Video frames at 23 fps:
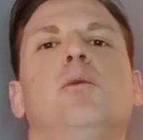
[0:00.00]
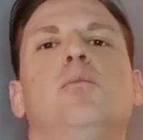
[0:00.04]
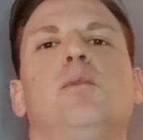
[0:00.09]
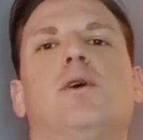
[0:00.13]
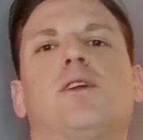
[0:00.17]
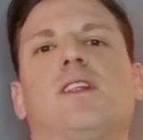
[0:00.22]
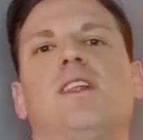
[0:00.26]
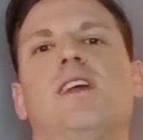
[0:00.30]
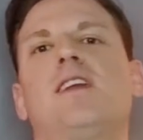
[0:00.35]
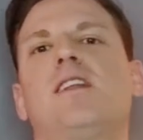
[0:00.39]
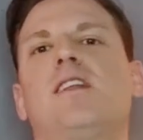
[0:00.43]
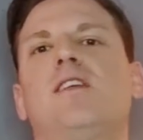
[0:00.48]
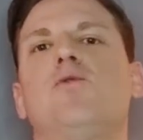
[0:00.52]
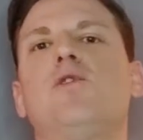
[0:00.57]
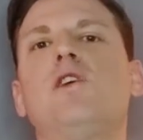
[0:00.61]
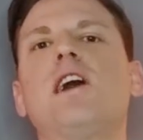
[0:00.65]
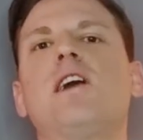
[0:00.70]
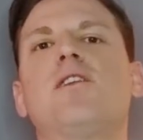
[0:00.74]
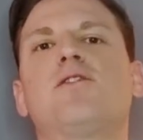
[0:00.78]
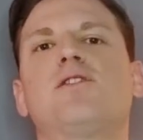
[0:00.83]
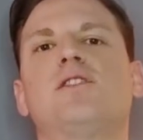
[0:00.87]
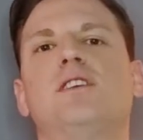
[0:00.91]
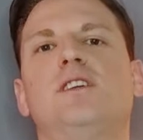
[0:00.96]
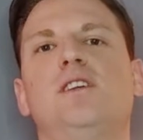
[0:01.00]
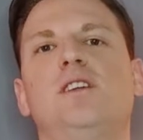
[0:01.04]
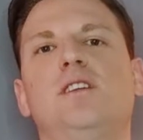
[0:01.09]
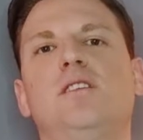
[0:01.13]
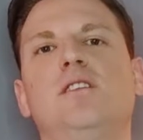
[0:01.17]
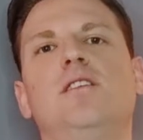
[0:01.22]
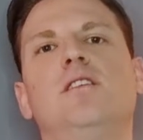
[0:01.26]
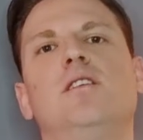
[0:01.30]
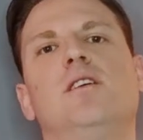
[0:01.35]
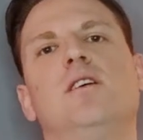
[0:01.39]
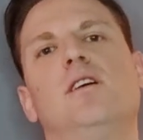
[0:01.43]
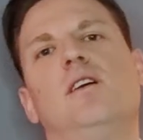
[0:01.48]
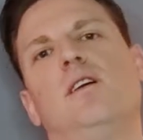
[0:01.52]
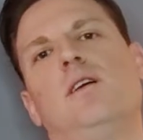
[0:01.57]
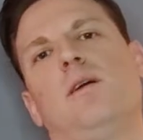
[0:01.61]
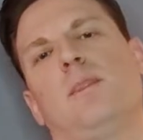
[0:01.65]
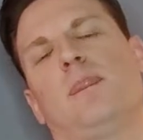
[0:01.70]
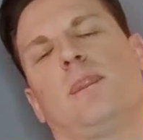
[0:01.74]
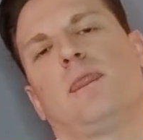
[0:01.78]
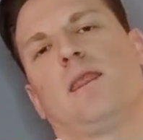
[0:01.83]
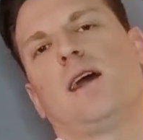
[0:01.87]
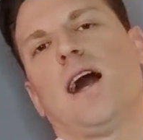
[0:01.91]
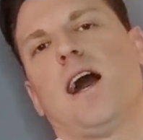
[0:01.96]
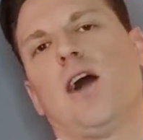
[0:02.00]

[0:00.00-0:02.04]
But lately we have seen the